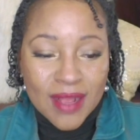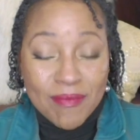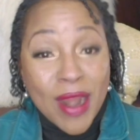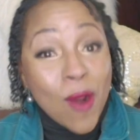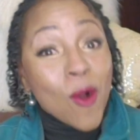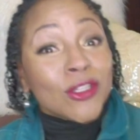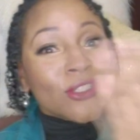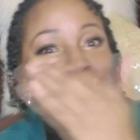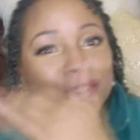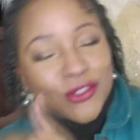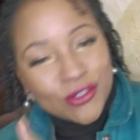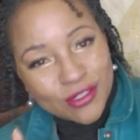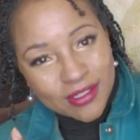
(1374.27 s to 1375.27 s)
My older
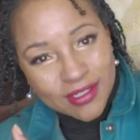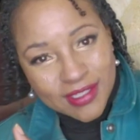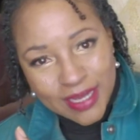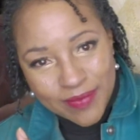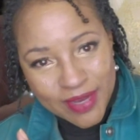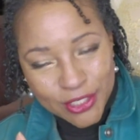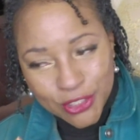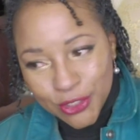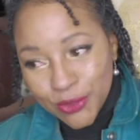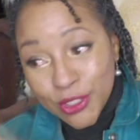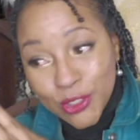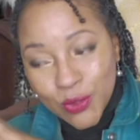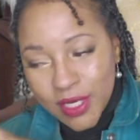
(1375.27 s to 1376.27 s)
sisters are the same age
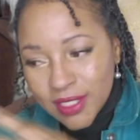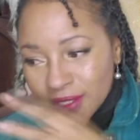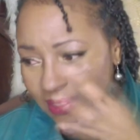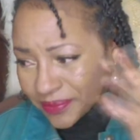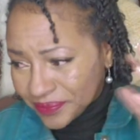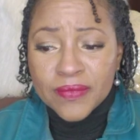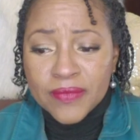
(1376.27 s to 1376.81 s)
too, the twins.